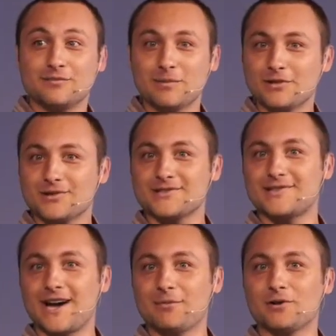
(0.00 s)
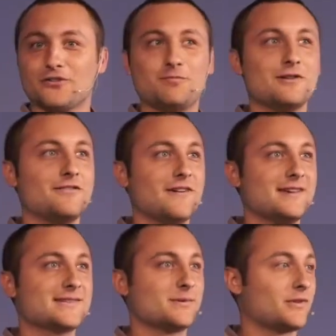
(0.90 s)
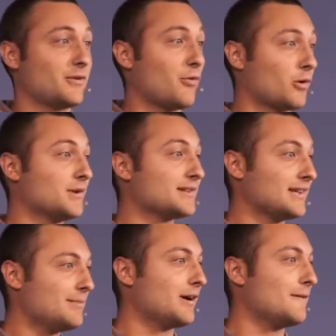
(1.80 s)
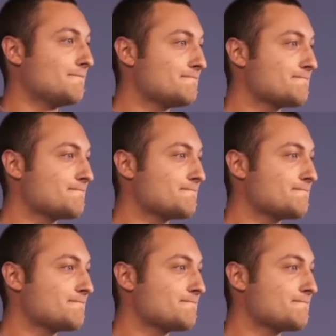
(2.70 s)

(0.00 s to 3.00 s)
maybe there's a time where you've been faced with a moral dilemma.